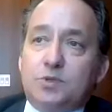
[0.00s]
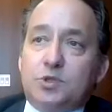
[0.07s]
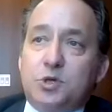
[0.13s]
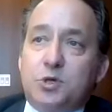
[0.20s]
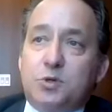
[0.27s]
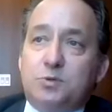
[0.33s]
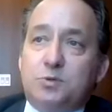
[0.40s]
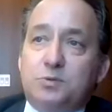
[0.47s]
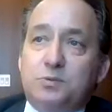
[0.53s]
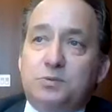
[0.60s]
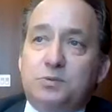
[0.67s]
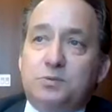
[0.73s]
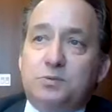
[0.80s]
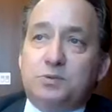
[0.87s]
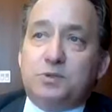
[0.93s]
So,
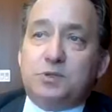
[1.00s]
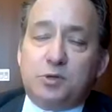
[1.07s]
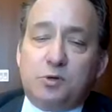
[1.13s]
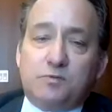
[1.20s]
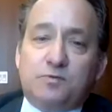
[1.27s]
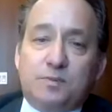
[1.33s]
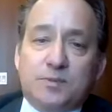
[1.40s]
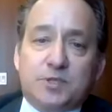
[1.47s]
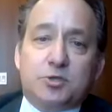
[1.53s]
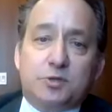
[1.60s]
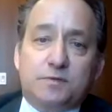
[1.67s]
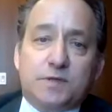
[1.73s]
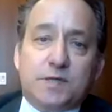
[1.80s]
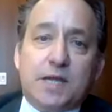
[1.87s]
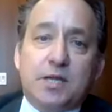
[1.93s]
from a
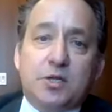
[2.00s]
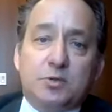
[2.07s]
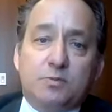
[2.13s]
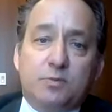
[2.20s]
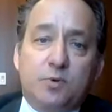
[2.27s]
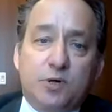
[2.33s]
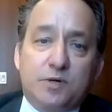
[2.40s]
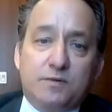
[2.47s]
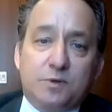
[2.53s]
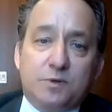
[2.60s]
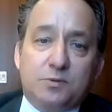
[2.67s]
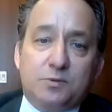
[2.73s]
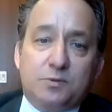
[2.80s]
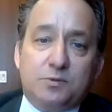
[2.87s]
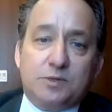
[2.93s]
certification point of
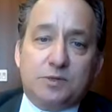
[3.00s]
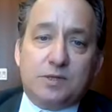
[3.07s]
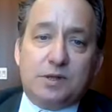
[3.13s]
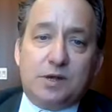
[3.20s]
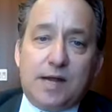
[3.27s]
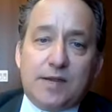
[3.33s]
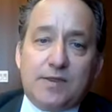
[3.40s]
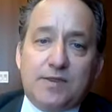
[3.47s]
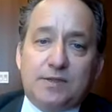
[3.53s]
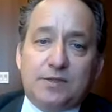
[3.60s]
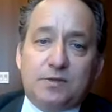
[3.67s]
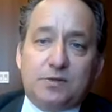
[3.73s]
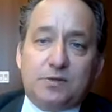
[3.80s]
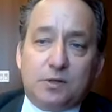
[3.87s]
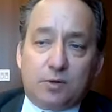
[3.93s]
view, I
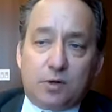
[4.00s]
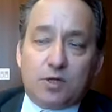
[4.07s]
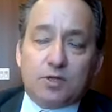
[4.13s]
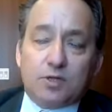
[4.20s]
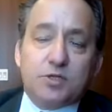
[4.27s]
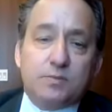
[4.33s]
think there are